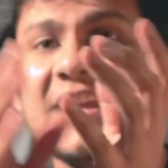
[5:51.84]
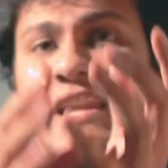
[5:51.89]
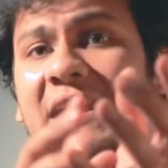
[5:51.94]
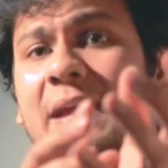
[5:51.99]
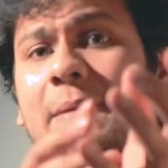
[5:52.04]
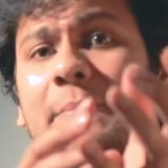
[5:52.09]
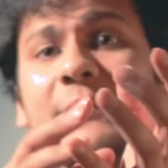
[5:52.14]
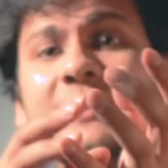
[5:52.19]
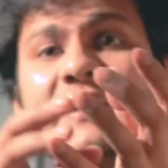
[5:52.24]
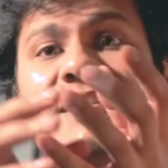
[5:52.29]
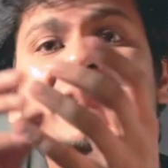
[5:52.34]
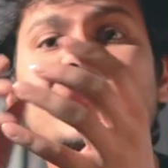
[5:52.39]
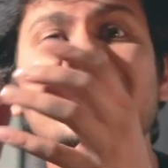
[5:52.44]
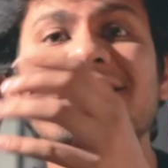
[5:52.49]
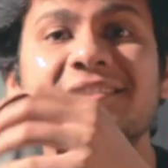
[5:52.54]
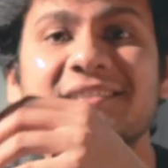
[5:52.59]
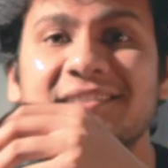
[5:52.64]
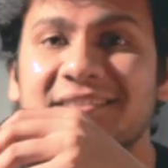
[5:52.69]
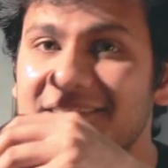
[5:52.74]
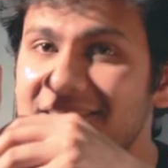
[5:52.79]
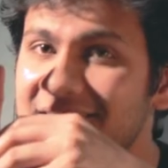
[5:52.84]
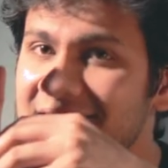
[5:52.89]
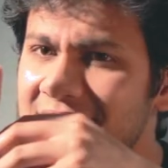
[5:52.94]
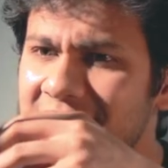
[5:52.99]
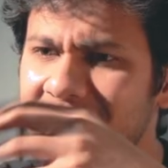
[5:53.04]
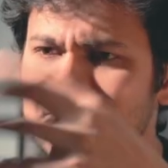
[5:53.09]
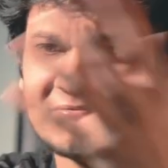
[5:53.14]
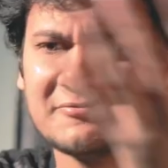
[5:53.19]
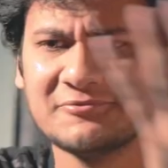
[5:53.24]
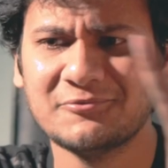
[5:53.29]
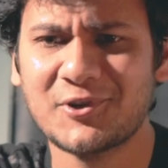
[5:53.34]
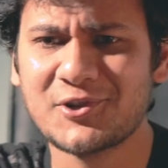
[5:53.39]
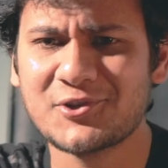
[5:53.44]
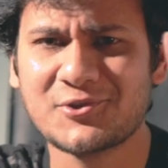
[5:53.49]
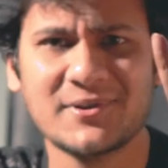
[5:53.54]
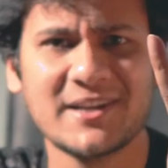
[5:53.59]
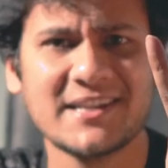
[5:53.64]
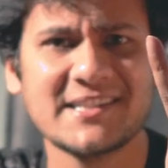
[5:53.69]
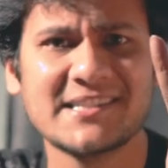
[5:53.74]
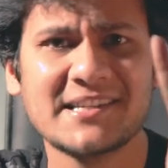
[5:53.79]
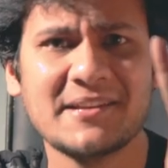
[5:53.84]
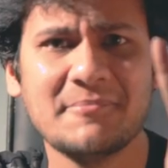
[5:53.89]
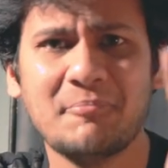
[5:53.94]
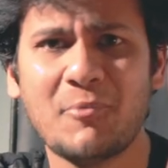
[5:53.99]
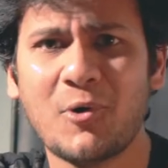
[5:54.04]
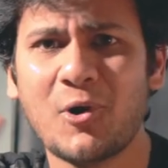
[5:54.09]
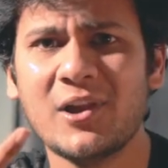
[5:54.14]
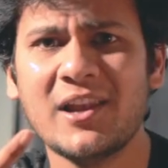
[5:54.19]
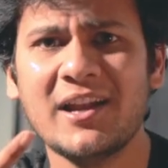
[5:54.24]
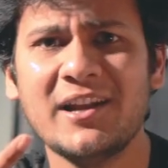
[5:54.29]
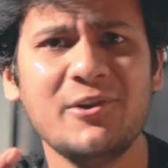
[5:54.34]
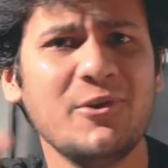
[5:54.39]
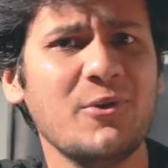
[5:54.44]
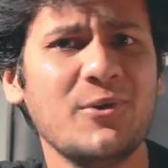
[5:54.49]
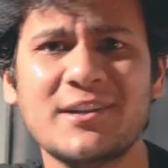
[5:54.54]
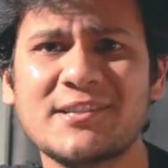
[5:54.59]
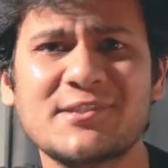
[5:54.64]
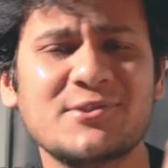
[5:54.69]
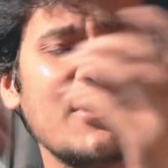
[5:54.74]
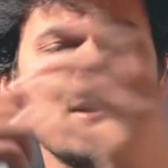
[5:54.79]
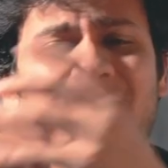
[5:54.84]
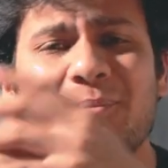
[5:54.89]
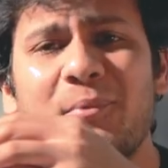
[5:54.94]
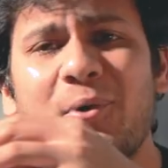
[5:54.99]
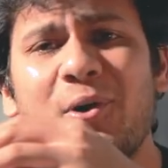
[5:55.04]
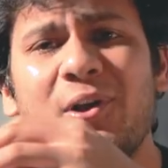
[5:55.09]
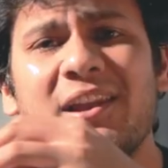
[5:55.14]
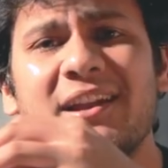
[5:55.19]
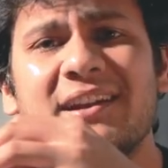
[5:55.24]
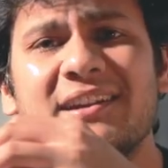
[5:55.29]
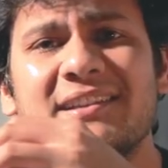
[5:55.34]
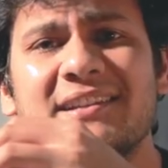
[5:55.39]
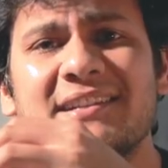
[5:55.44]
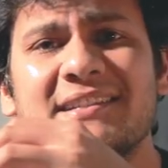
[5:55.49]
enabled, what should I say, ball head? No, it's not a ball head.